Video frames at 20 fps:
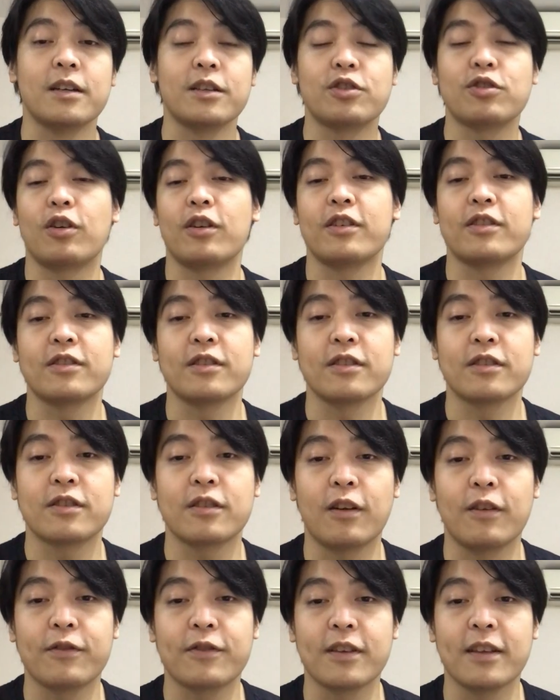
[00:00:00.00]
choices
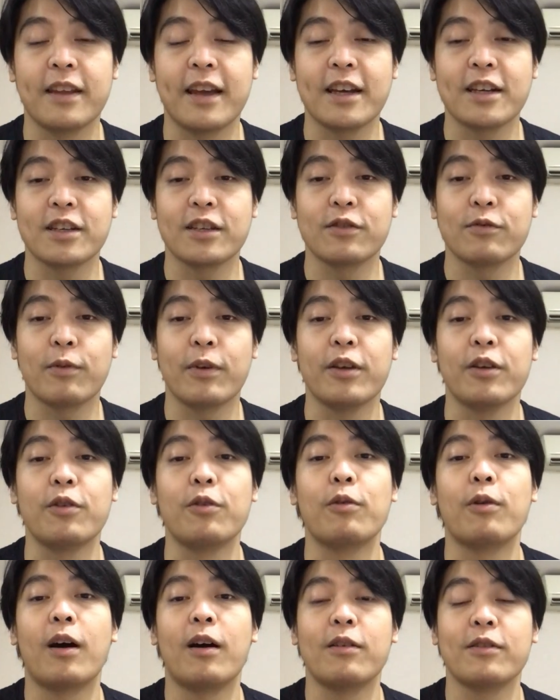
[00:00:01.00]
of selections where you
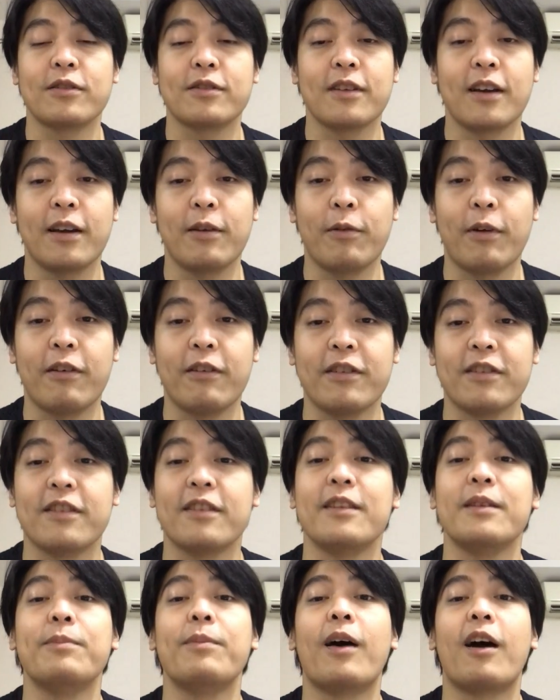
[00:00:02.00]
go outside where it's
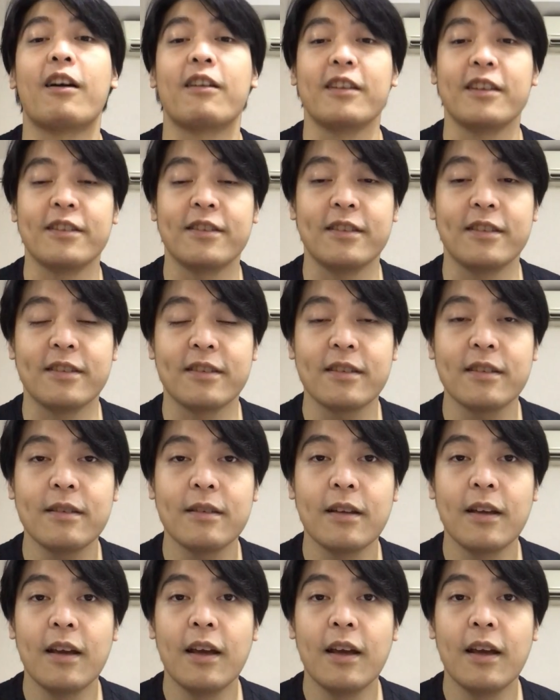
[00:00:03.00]
the party season.